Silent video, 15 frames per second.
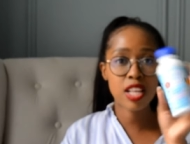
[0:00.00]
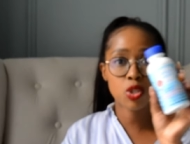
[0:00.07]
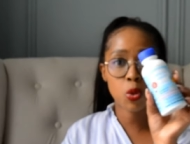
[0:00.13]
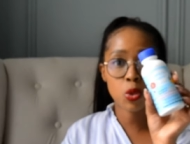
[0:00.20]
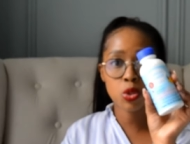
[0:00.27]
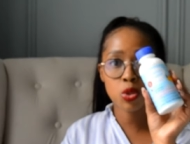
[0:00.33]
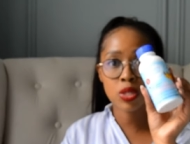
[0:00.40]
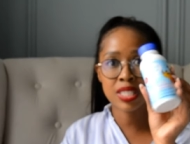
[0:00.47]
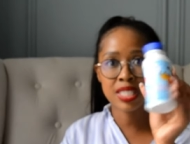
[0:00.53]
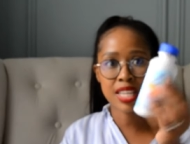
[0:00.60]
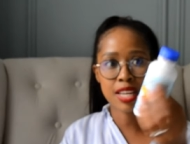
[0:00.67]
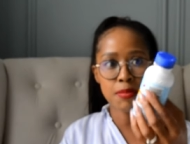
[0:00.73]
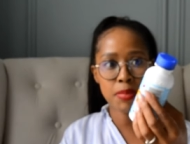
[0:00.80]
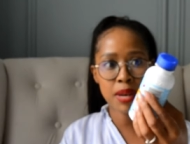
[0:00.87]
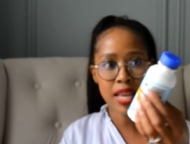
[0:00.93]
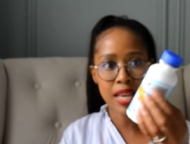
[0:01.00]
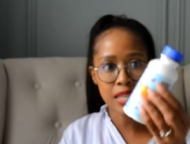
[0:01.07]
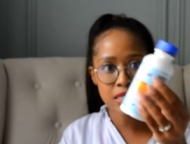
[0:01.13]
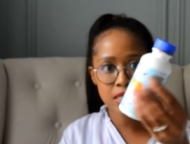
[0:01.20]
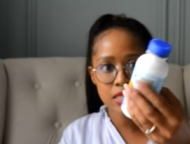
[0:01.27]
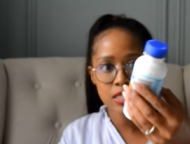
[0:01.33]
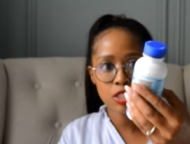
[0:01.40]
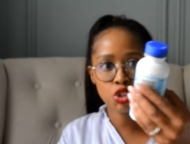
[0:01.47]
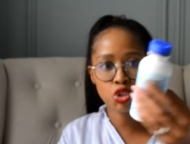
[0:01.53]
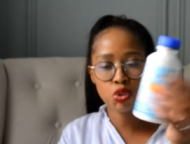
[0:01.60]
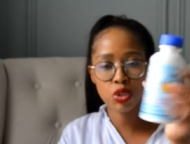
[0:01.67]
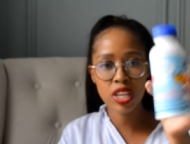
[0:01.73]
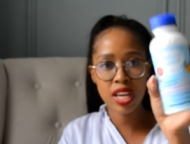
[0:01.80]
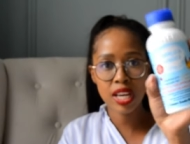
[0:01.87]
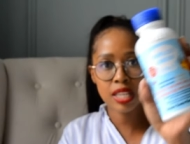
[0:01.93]
and then there's also
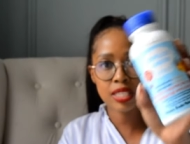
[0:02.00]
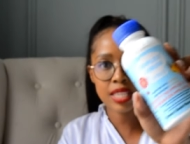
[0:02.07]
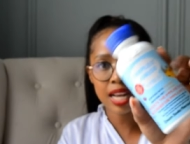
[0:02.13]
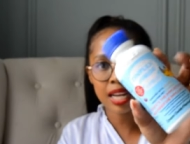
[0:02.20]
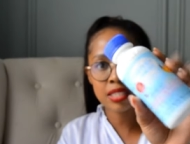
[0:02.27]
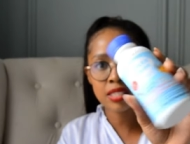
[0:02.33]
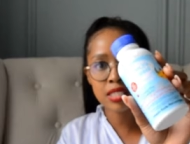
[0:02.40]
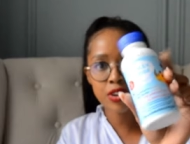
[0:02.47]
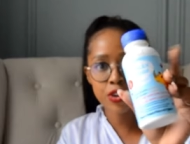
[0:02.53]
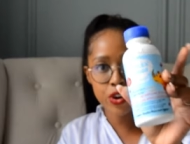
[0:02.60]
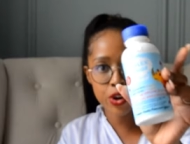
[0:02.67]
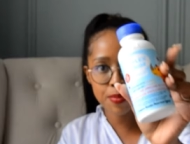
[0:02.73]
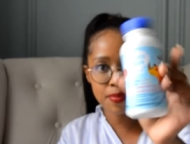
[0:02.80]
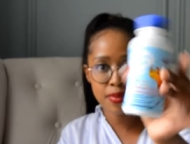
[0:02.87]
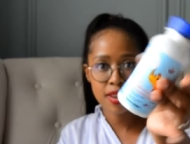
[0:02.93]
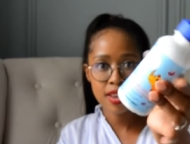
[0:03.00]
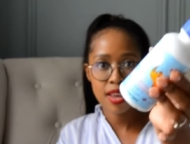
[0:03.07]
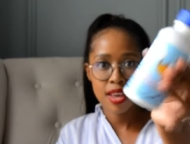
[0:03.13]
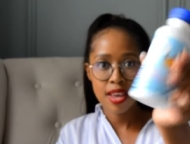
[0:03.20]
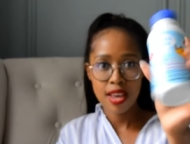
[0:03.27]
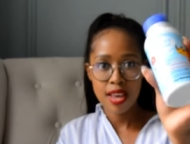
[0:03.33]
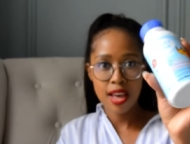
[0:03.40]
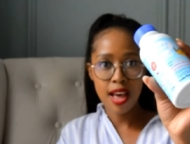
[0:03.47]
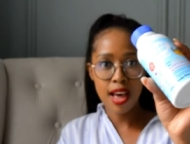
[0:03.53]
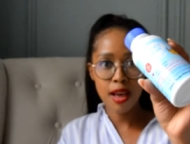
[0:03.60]
Zinplex Junior. It's like a syrup.